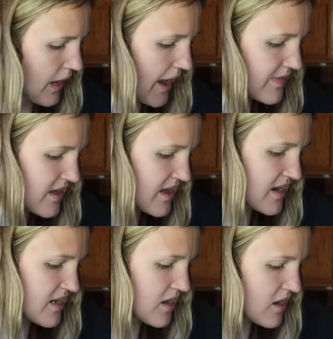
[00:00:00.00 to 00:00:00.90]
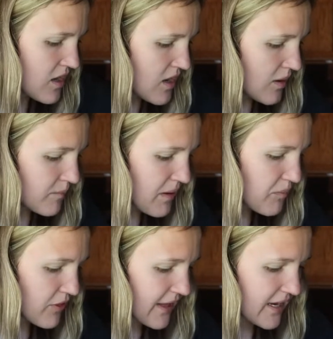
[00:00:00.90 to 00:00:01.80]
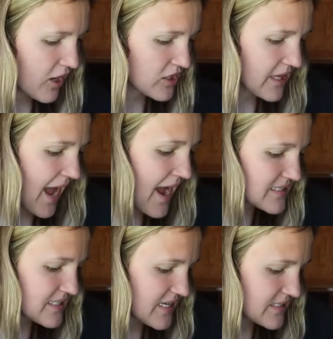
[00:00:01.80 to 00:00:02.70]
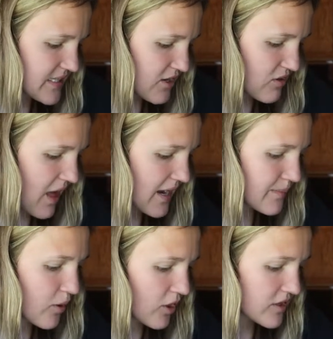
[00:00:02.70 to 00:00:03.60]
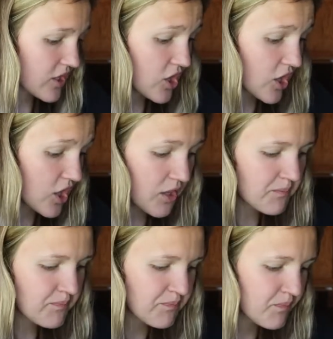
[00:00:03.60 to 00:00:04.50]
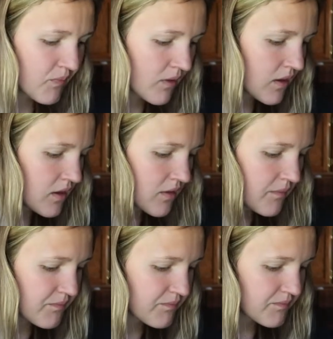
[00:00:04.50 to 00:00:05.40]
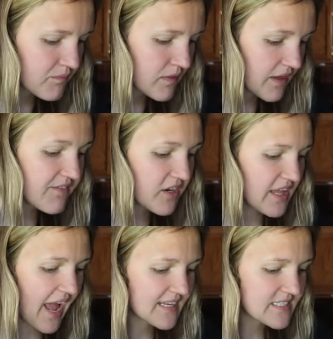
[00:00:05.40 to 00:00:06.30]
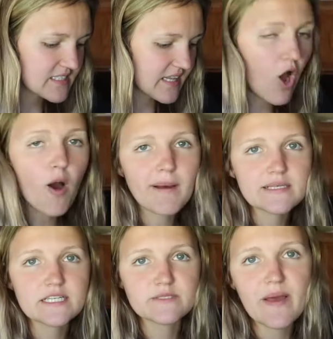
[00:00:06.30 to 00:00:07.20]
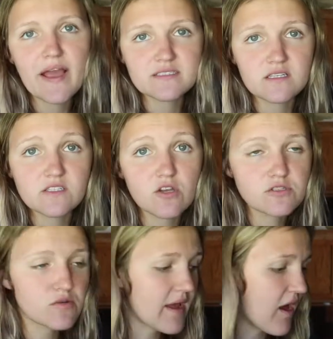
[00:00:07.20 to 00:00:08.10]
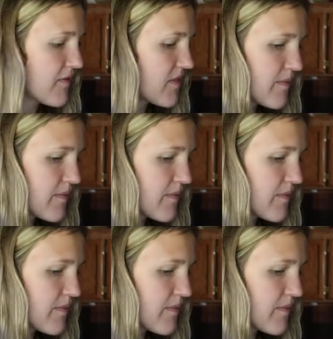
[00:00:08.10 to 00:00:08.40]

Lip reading: and then people that get early access that are like a part of the club get early access, and they all buy 6 bags, and then it's all sold out. And